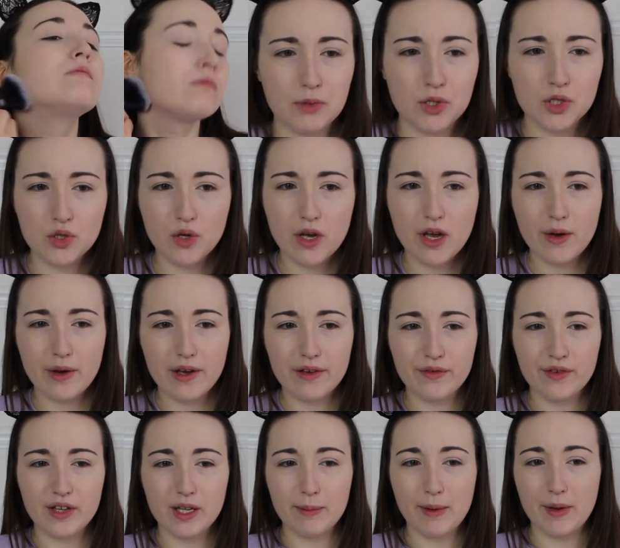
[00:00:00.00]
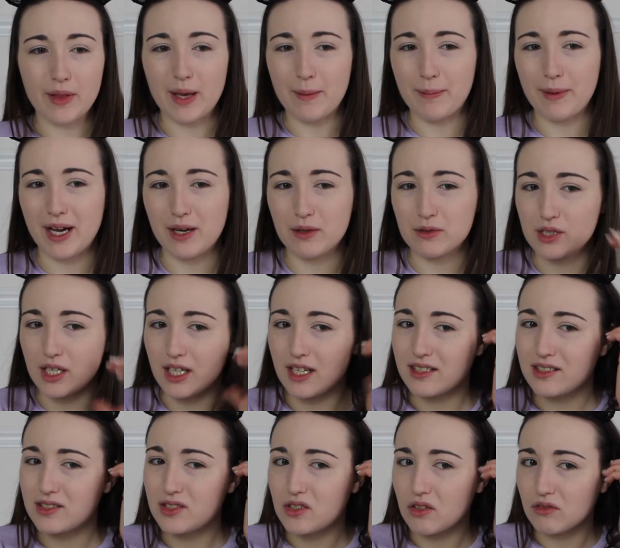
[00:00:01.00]
Not sure how I feel about that powder.
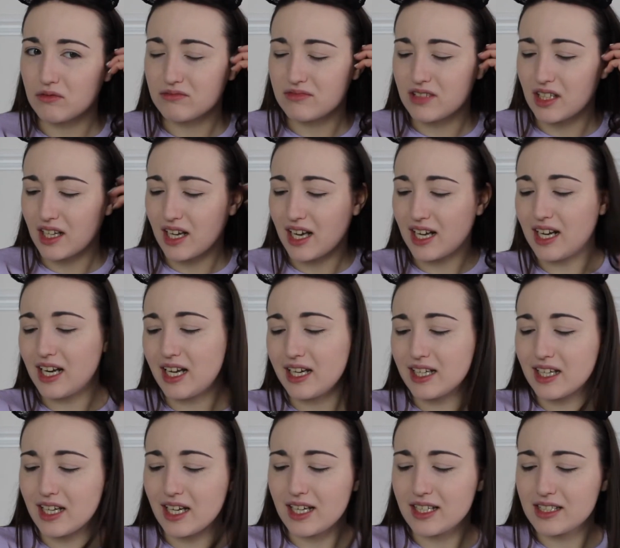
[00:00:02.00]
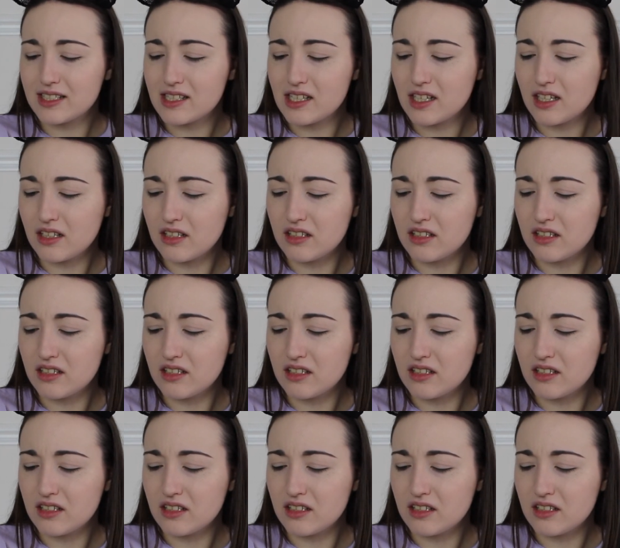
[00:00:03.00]
I don't think I like it.